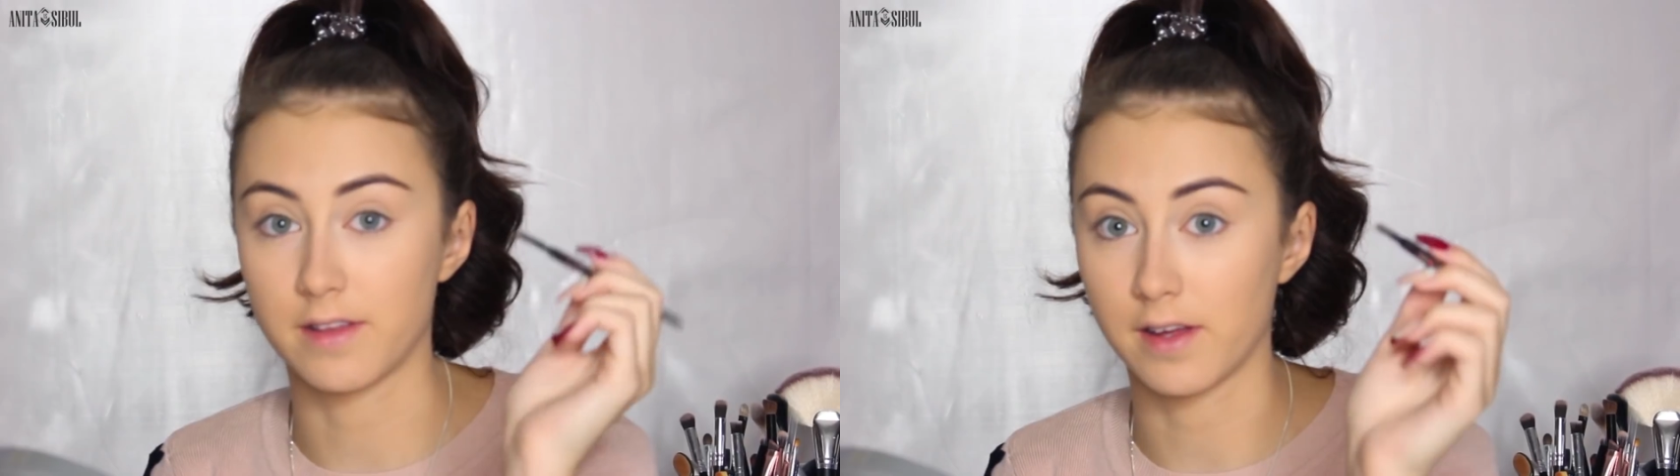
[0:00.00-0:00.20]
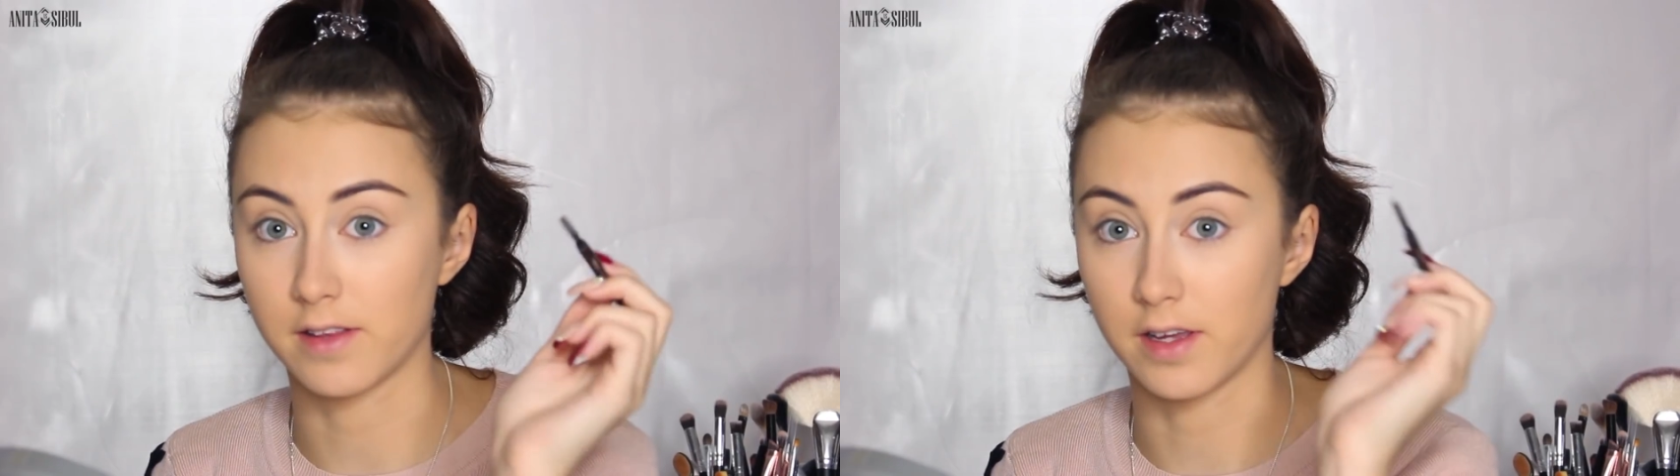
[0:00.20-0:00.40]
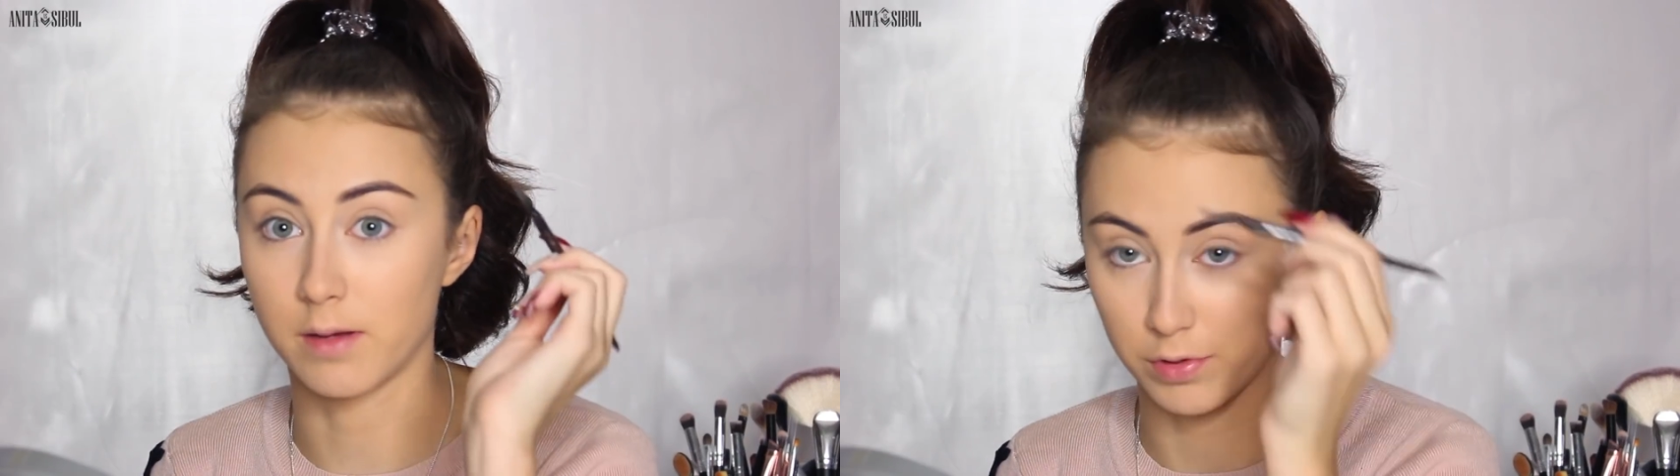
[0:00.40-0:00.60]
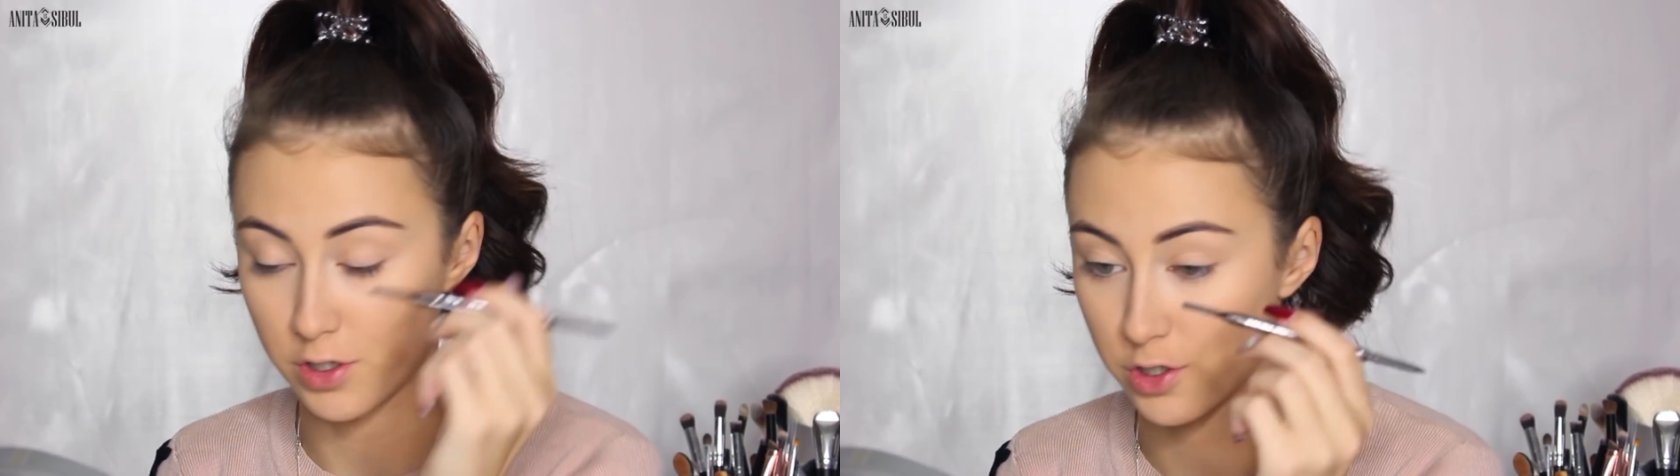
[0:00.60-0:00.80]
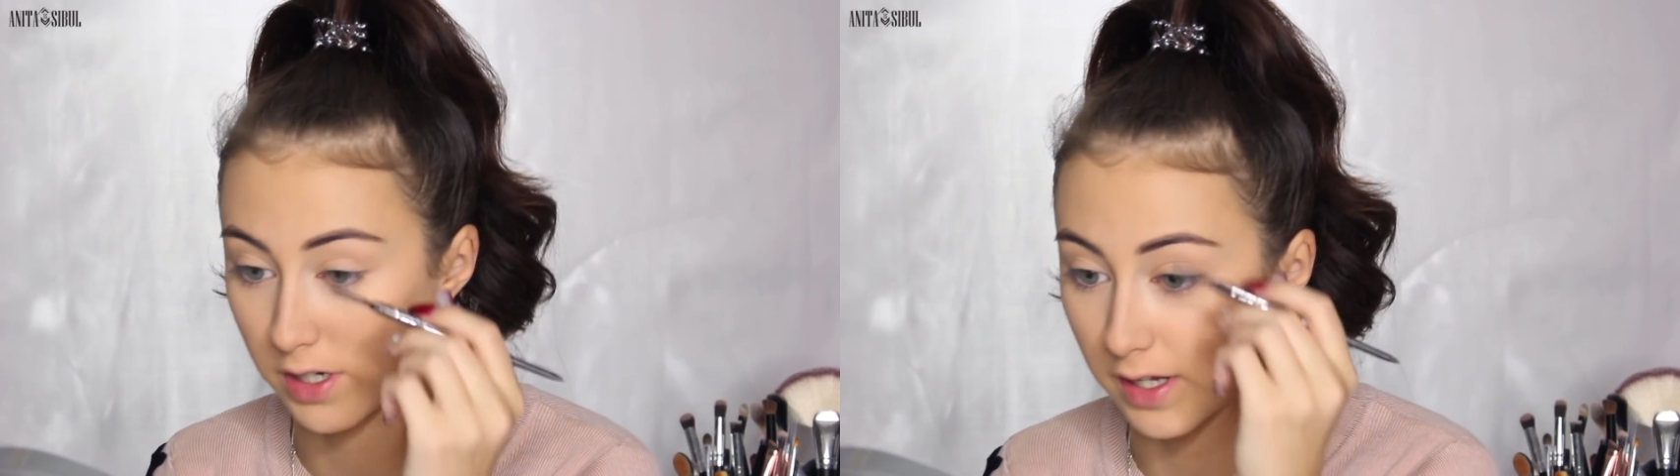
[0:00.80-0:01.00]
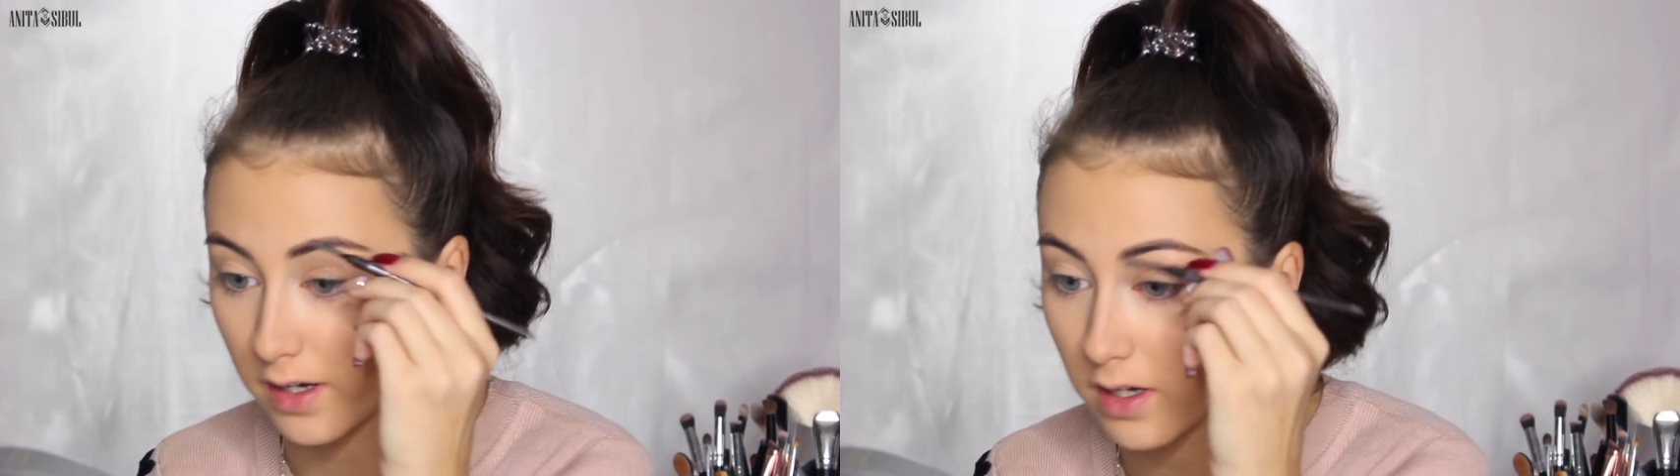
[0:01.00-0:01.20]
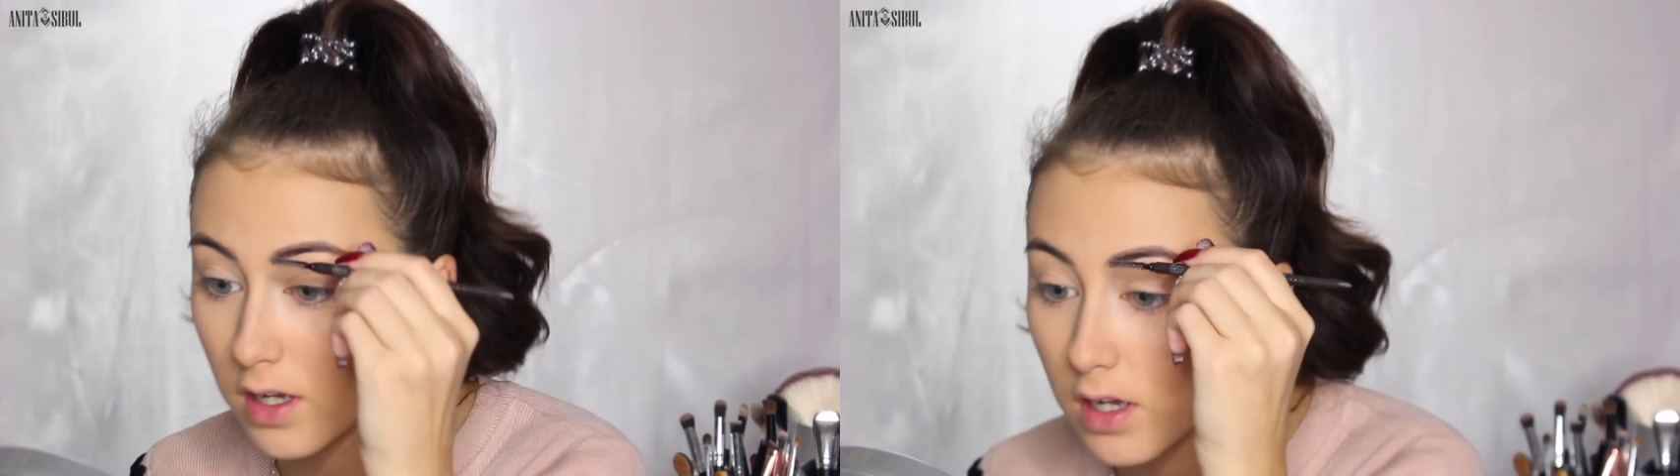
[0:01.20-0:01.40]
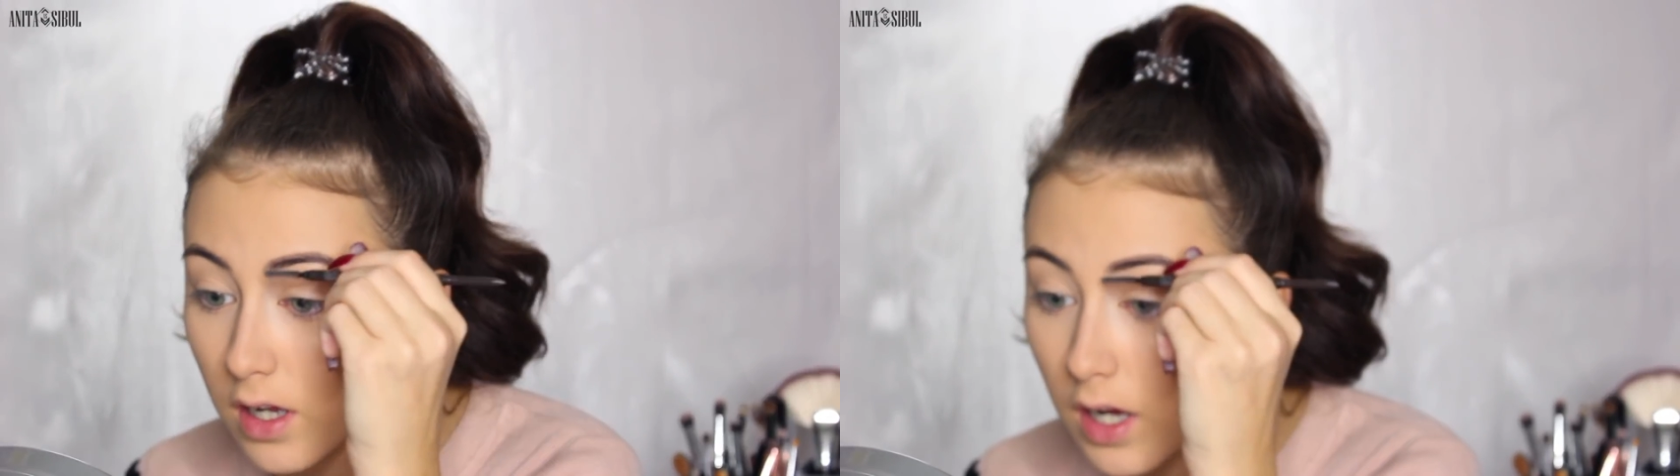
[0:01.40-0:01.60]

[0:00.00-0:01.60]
I take the brush again